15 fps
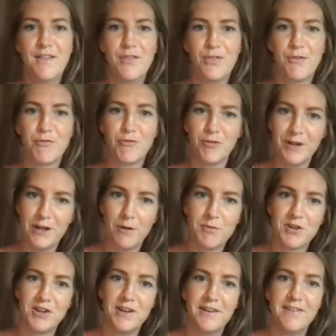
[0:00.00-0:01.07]
the free
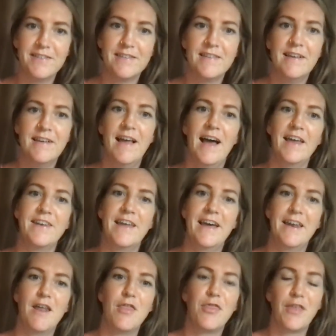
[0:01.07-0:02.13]
options, and
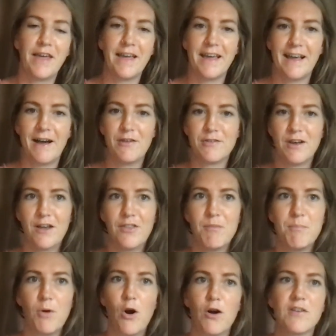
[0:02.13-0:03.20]
then thinking outside the
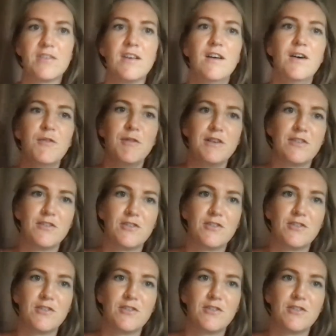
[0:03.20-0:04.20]
box, which is just